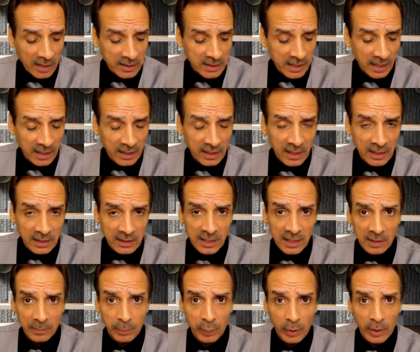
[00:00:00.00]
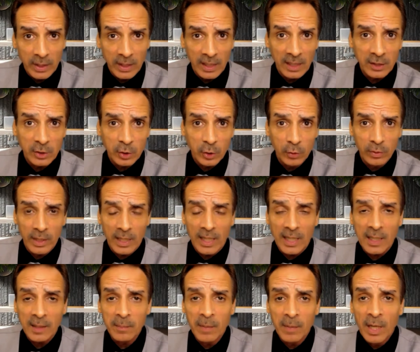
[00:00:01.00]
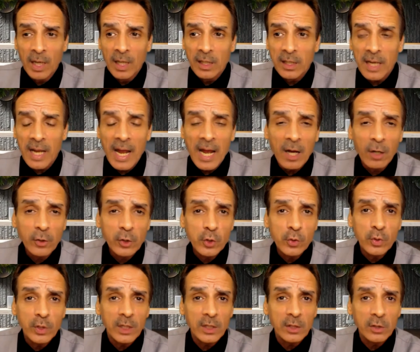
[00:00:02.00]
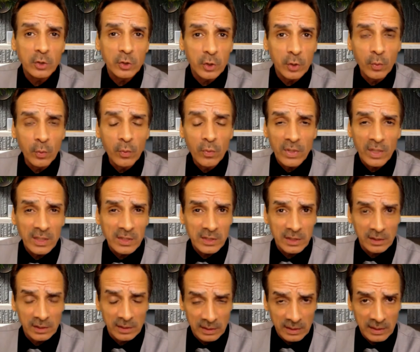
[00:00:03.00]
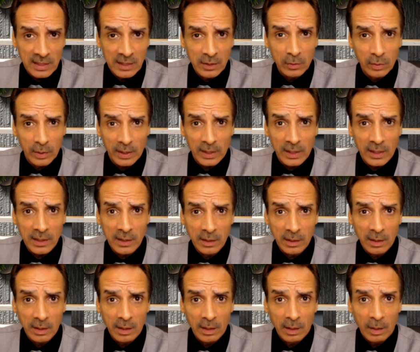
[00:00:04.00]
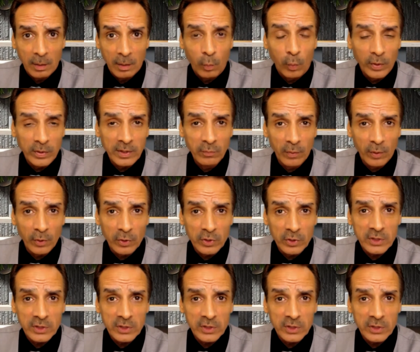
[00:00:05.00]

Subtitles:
taking the deed and putting it in your name. Now you can do this legally with the real